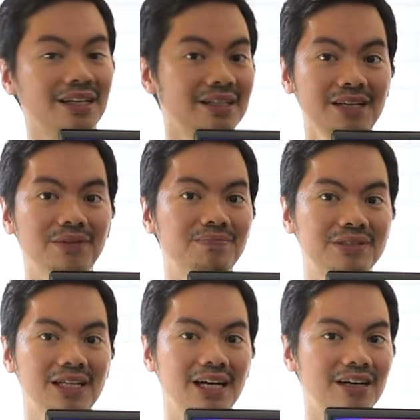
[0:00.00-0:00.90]
Nag-team up
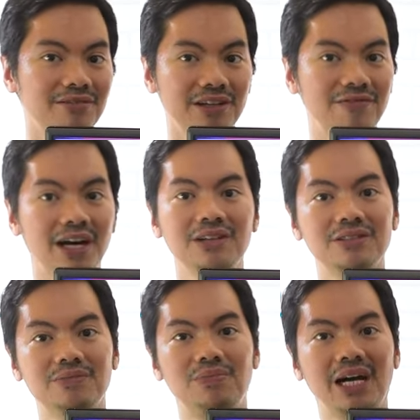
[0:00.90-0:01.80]
sila with
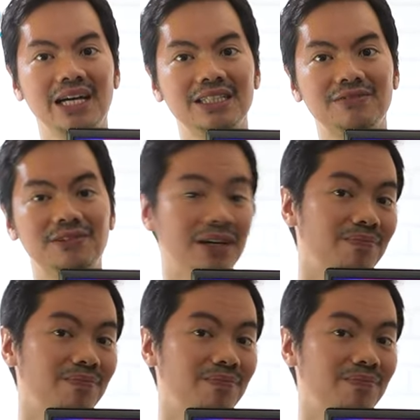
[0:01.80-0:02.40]
various brands for